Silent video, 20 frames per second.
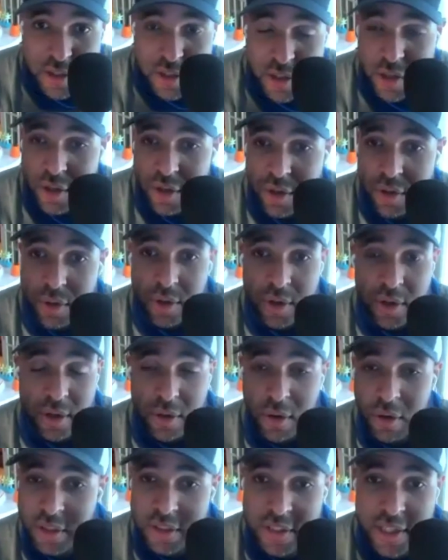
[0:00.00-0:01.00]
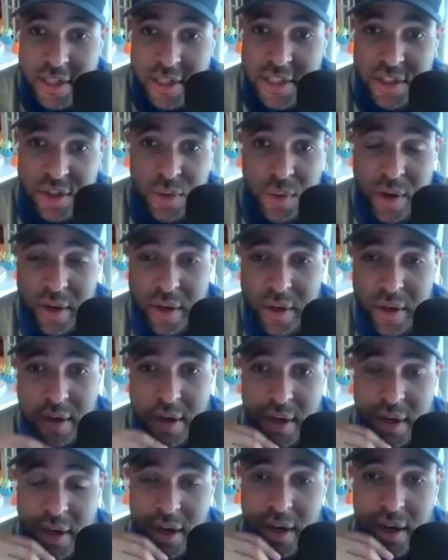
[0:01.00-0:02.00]
So all it takes is a quick
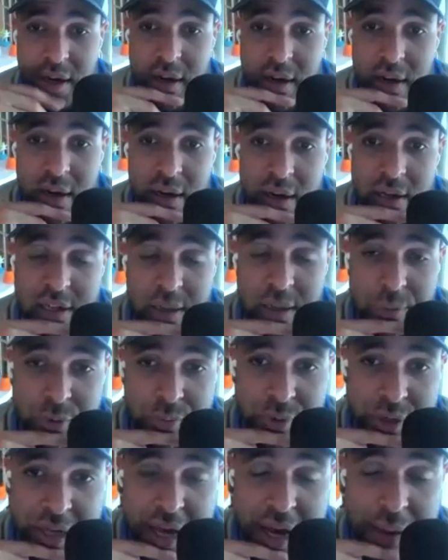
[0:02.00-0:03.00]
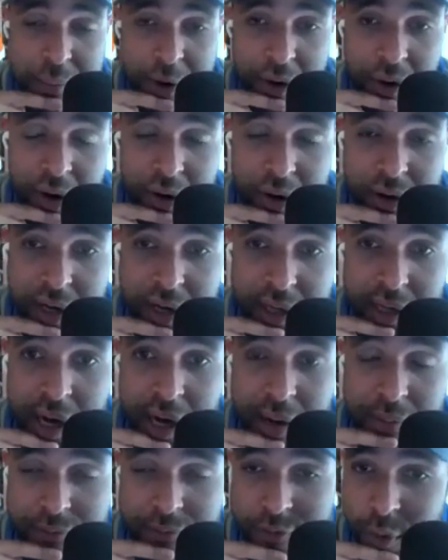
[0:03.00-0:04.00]

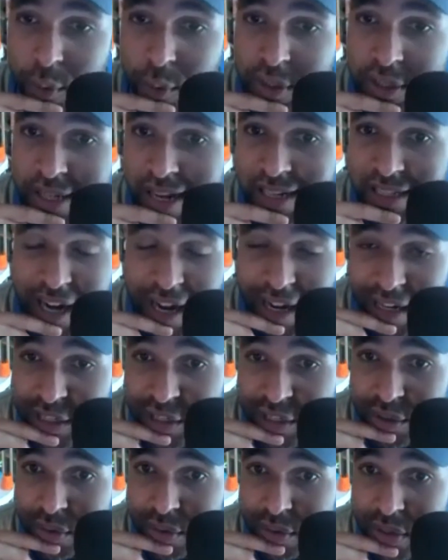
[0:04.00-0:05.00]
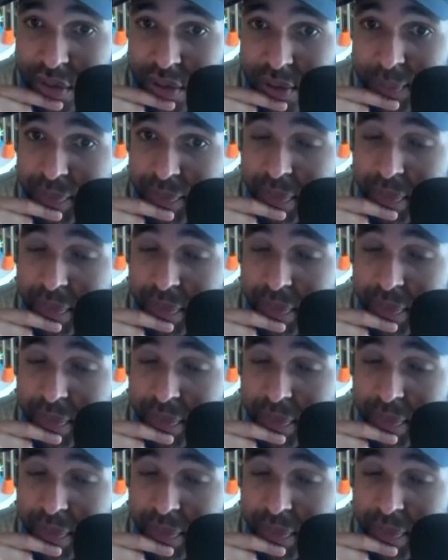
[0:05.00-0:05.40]
WPMRR.com/iTunes.